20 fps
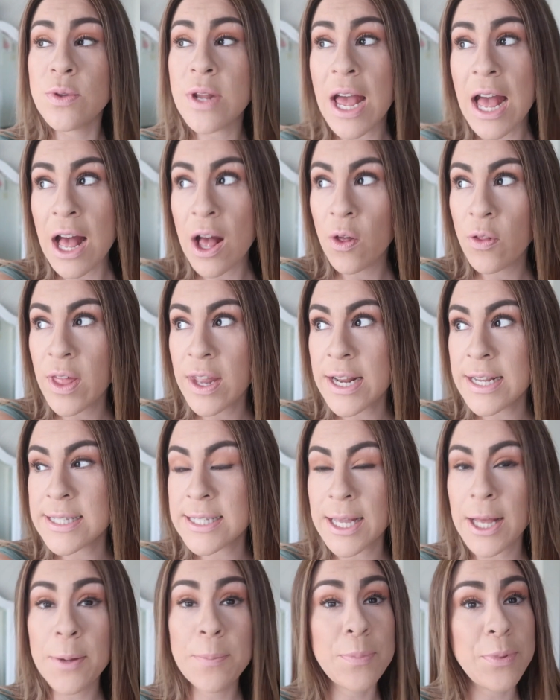now that
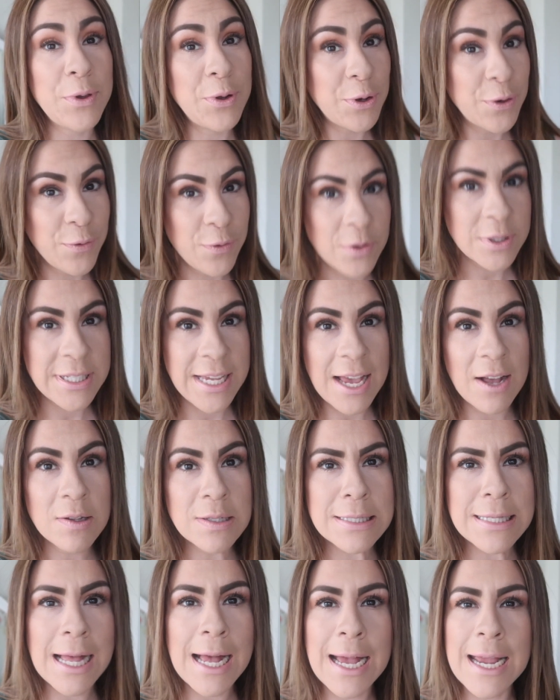it's a beautiful day
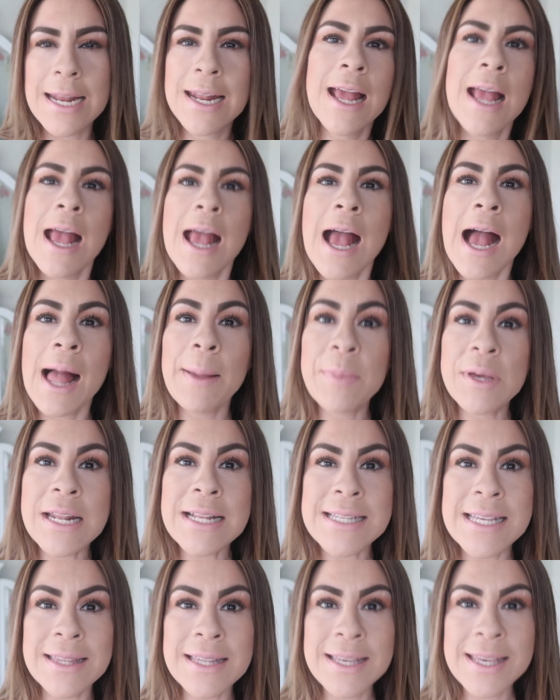outside, I'm gonna
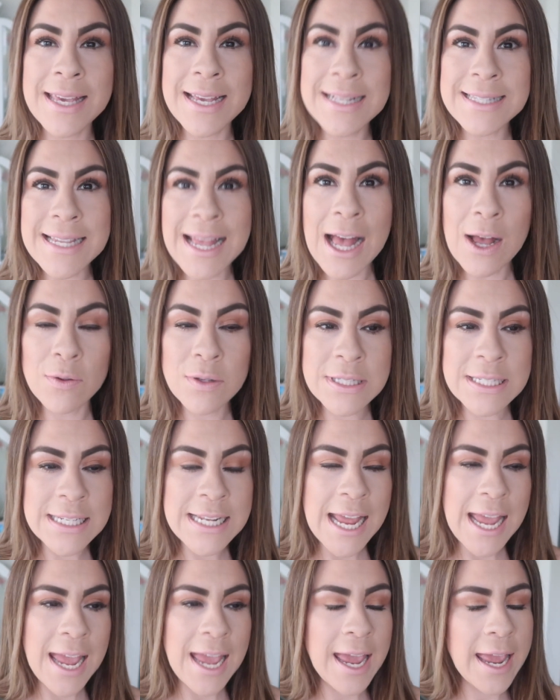take the kids out
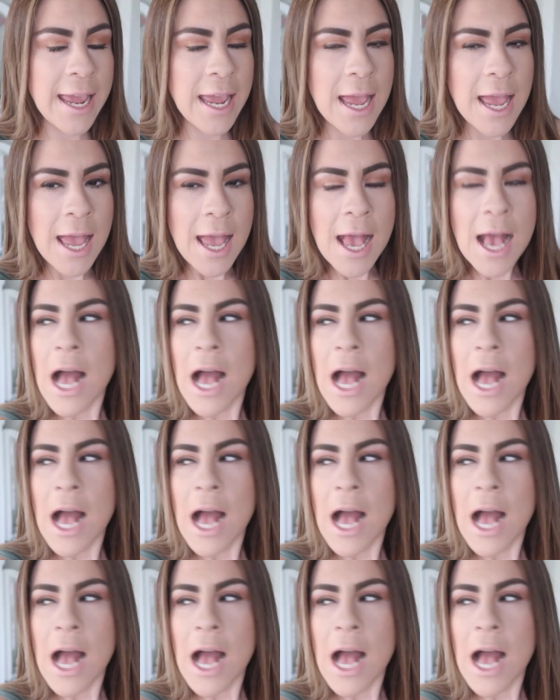today.